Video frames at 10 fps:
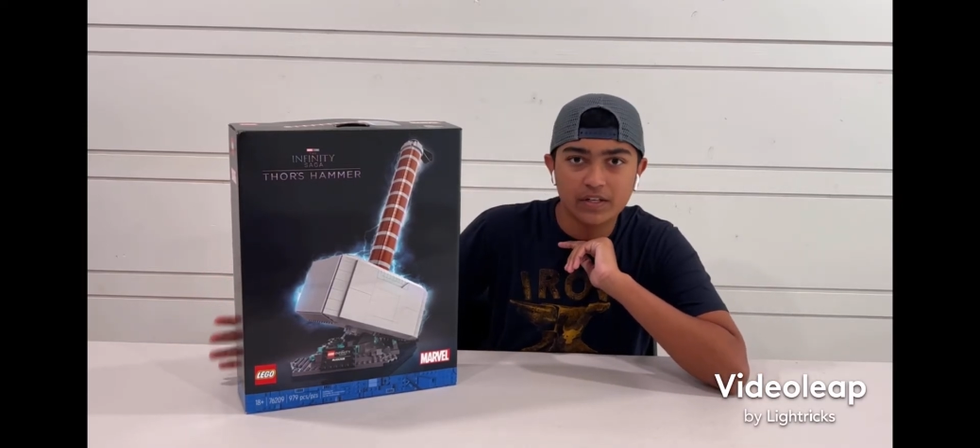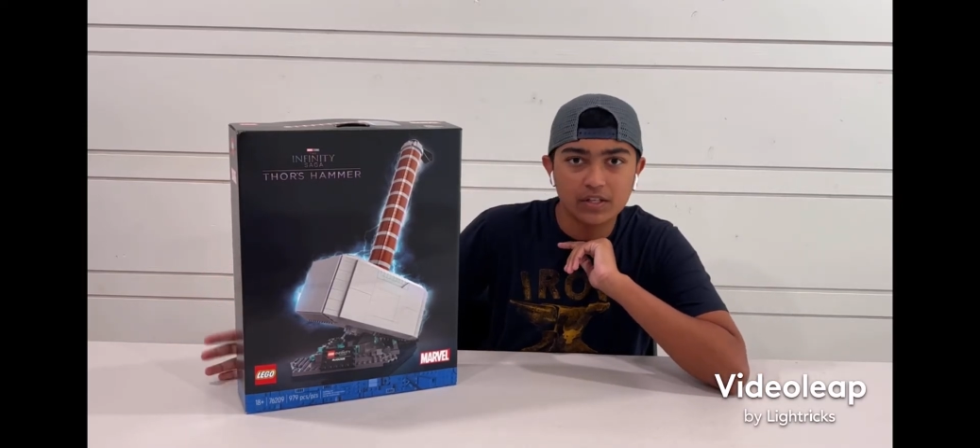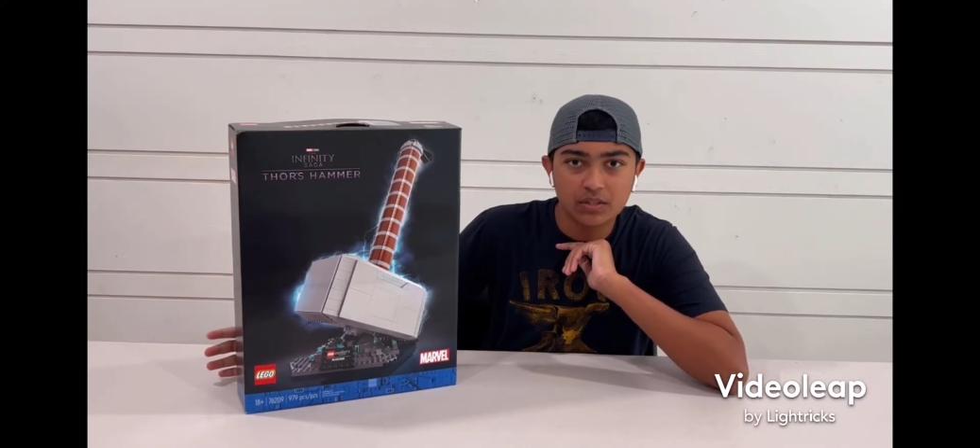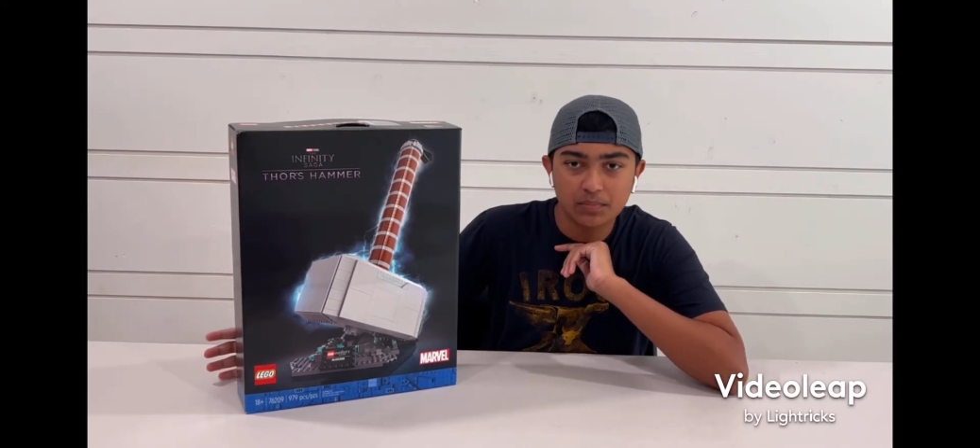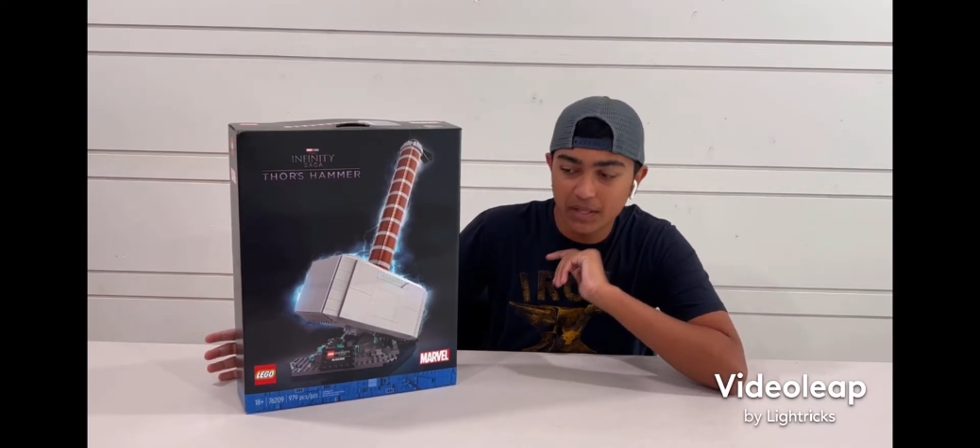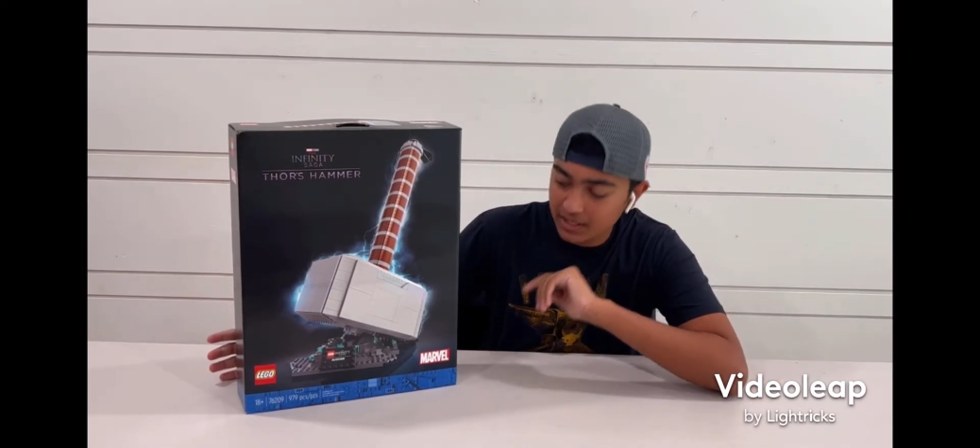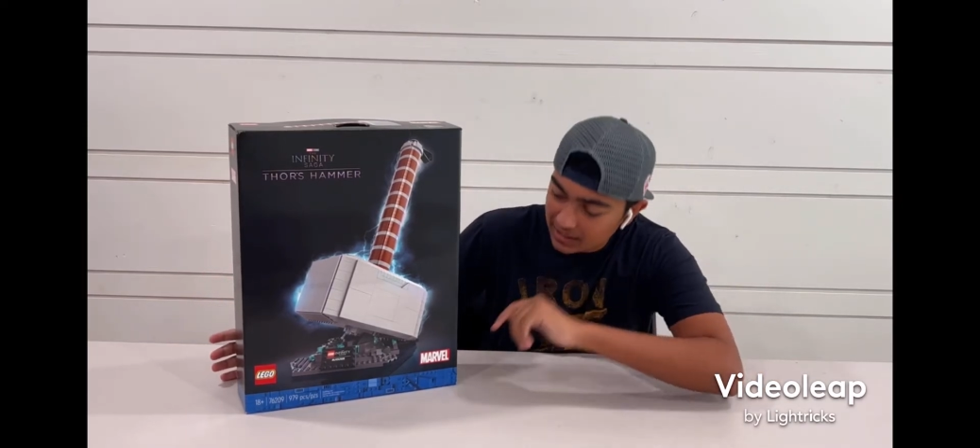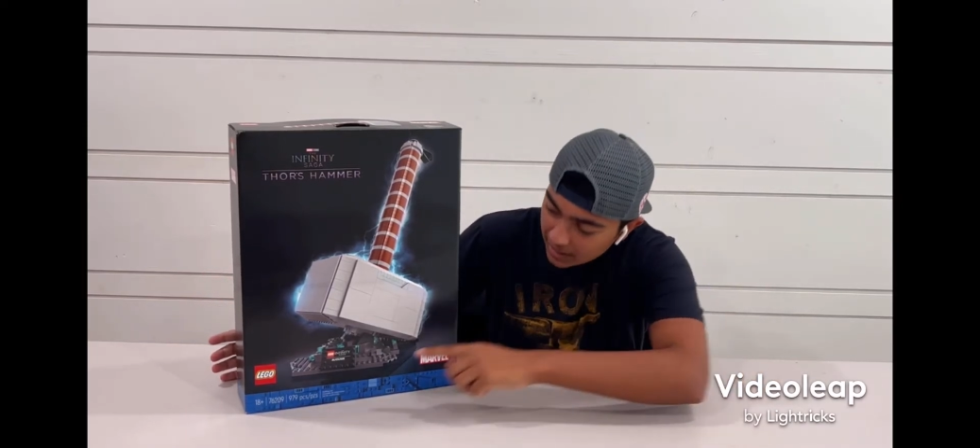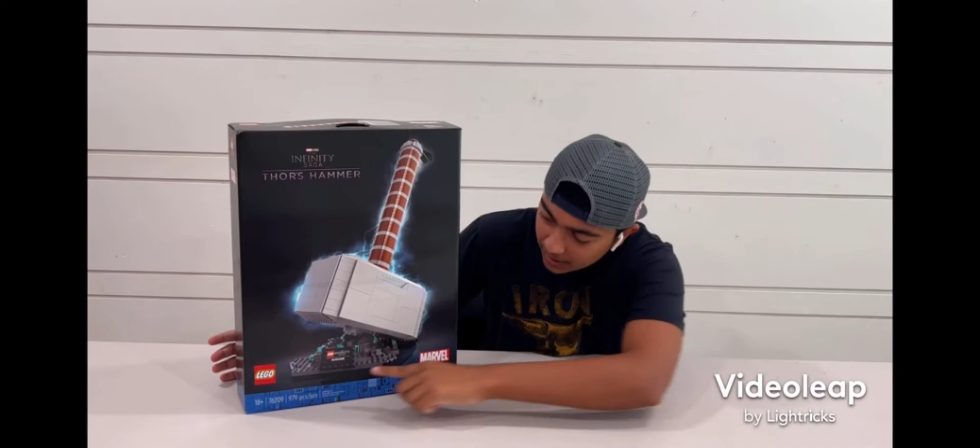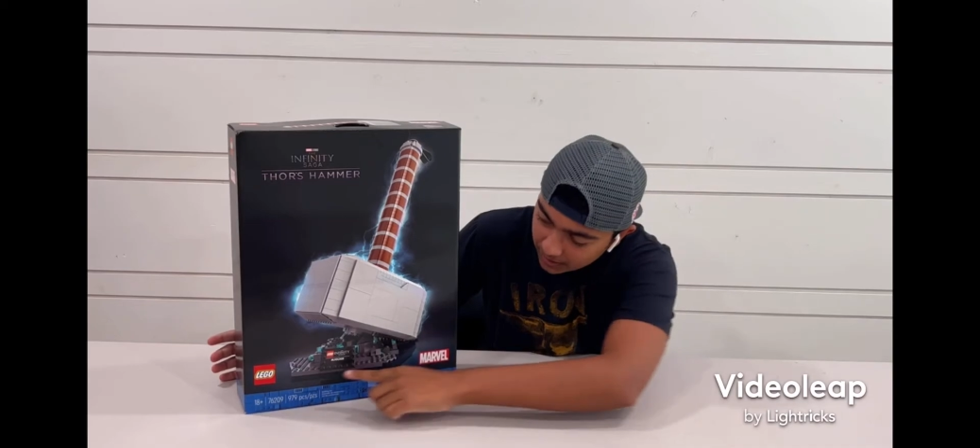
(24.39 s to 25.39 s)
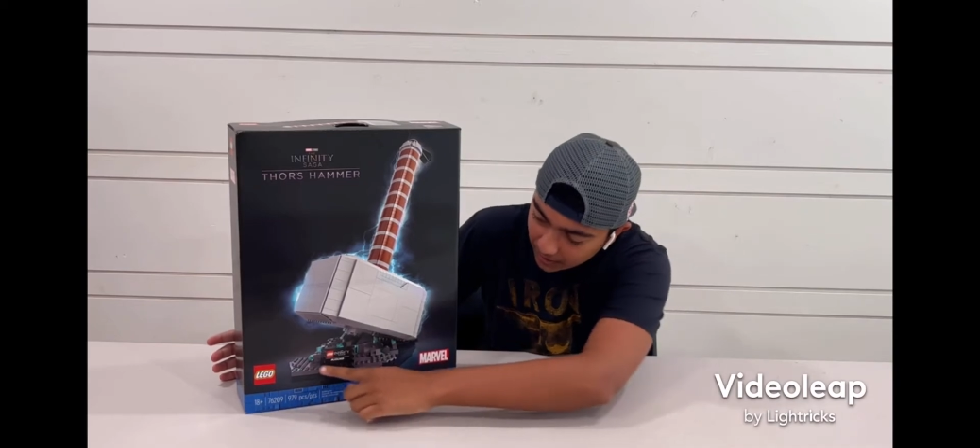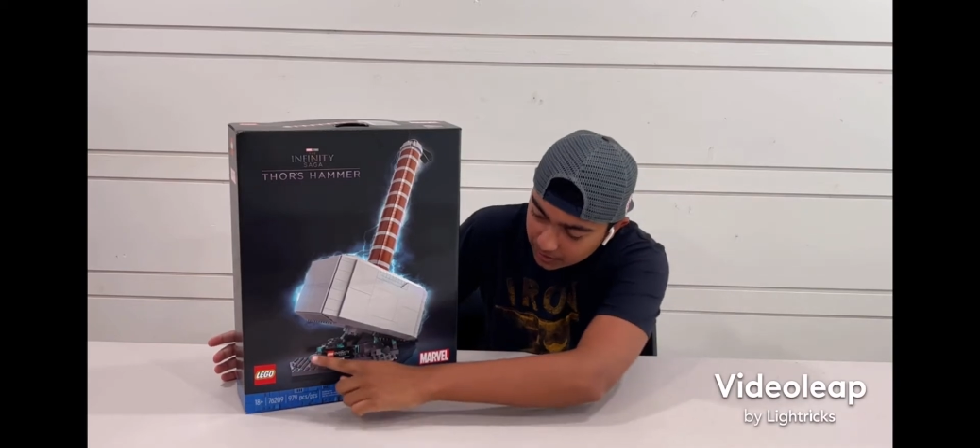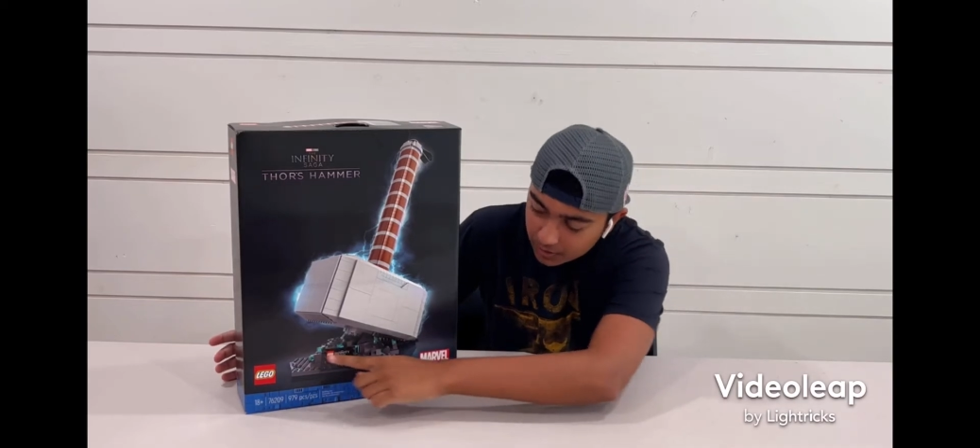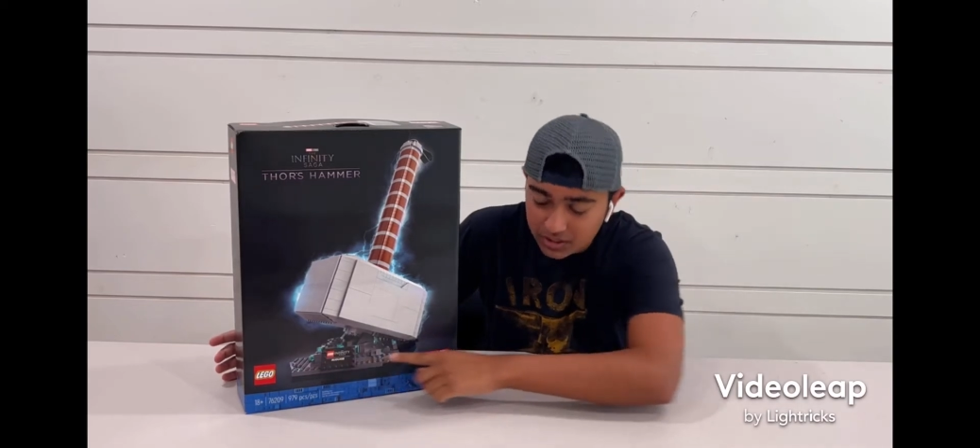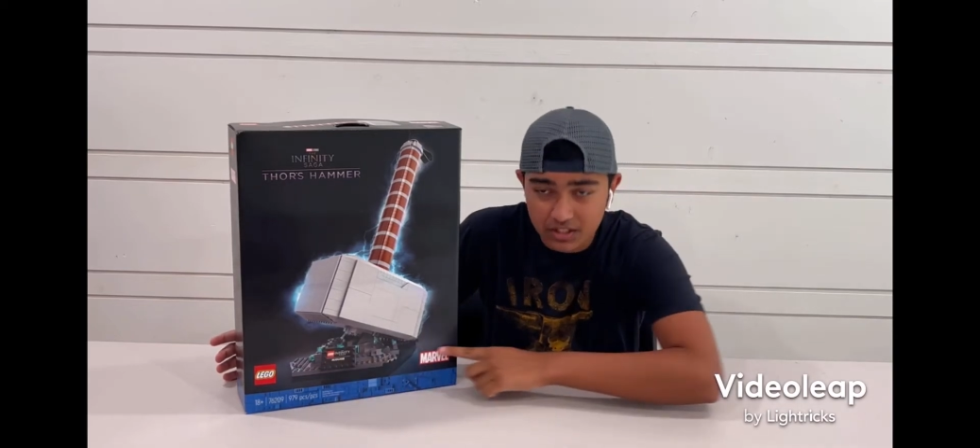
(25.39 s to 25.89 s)
display stand that you
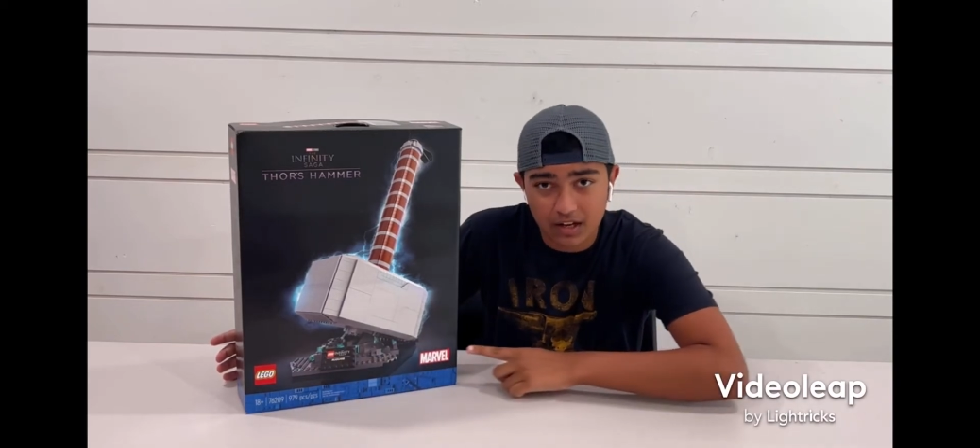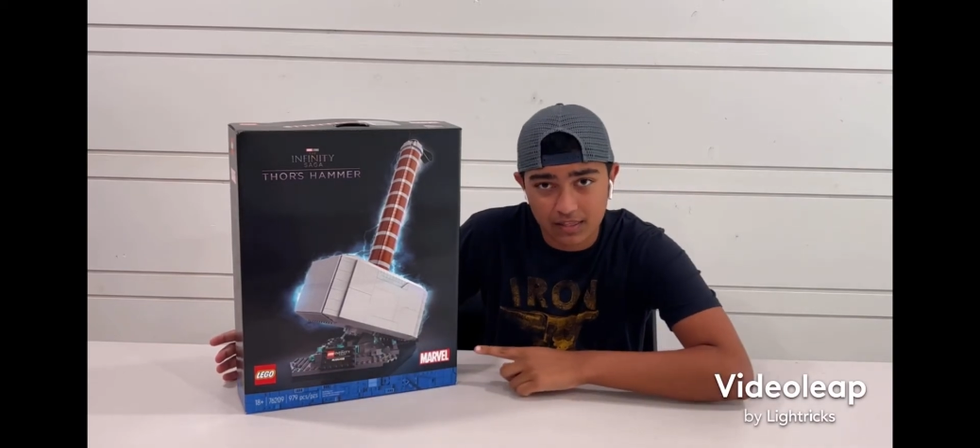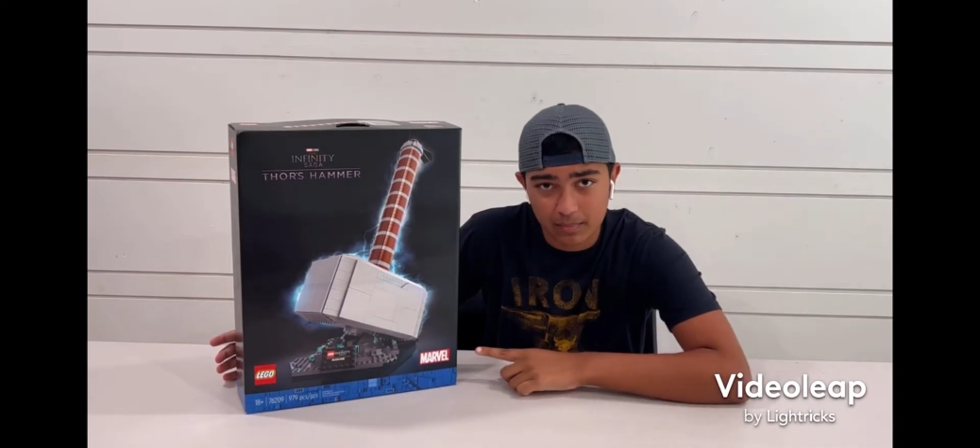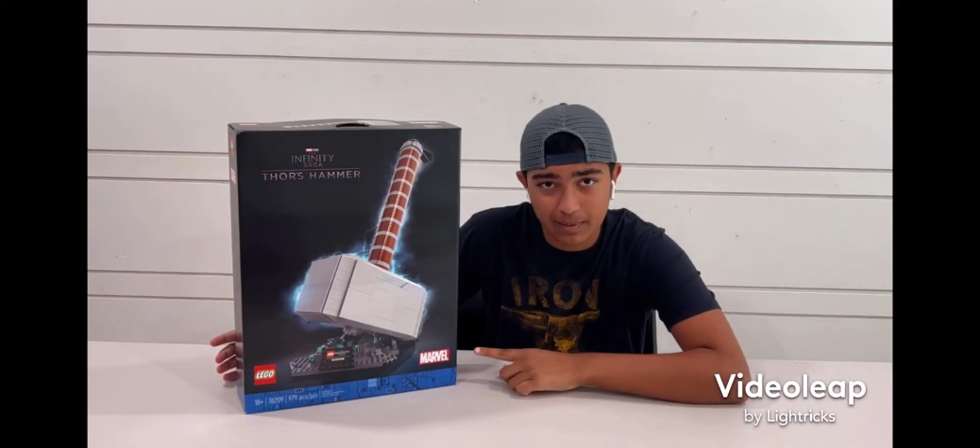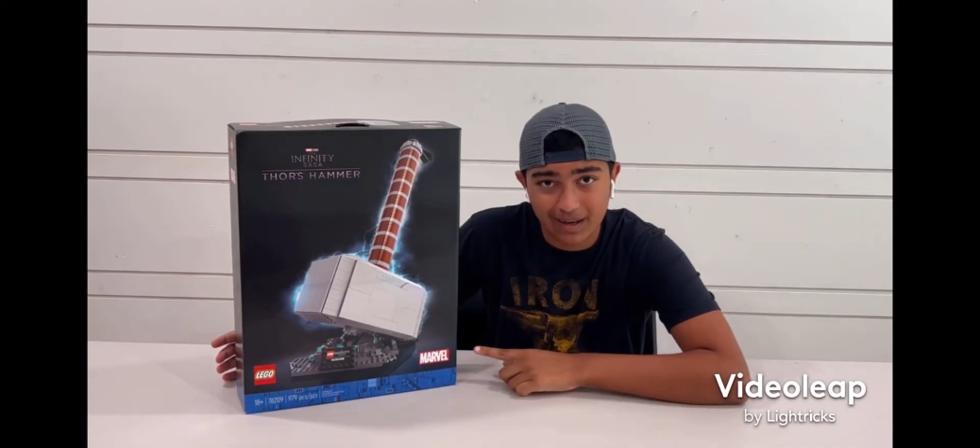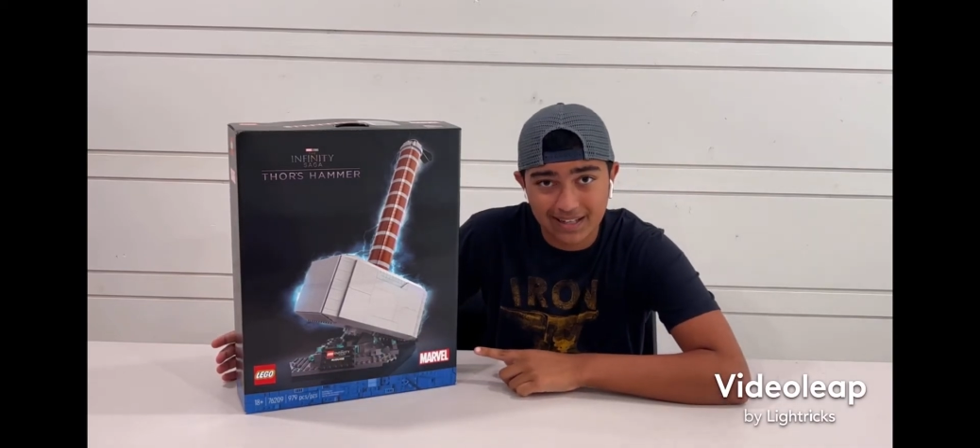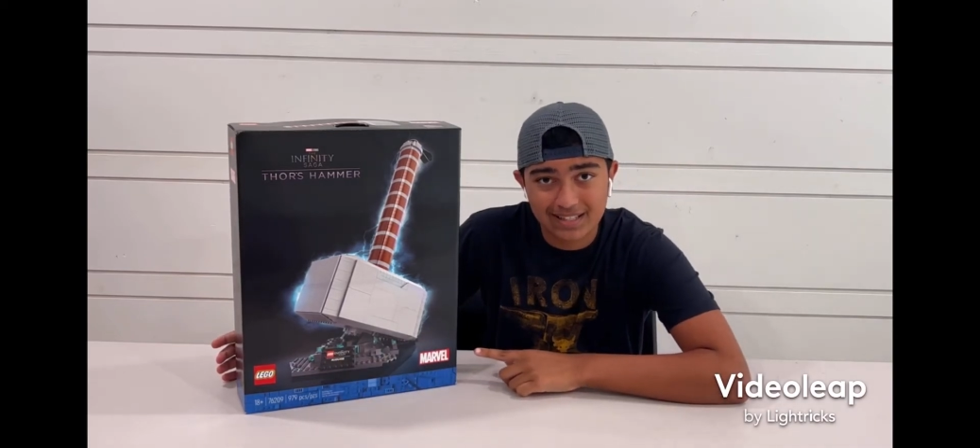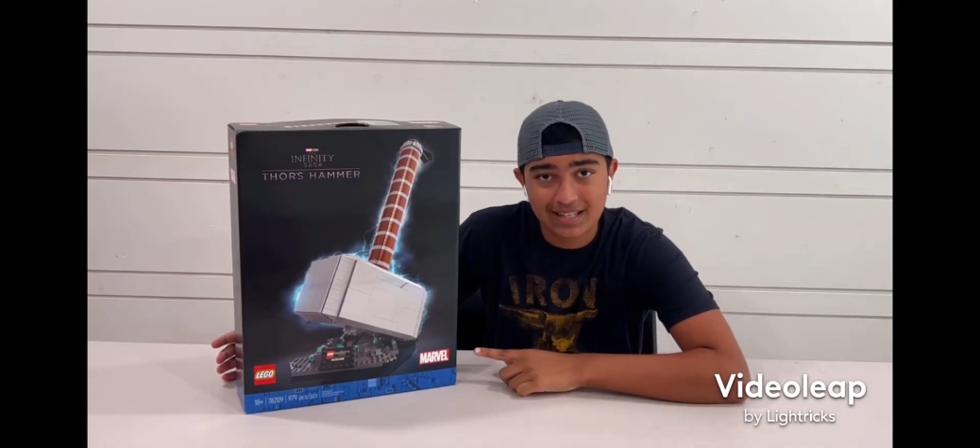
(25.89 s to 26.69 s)
can see on the box,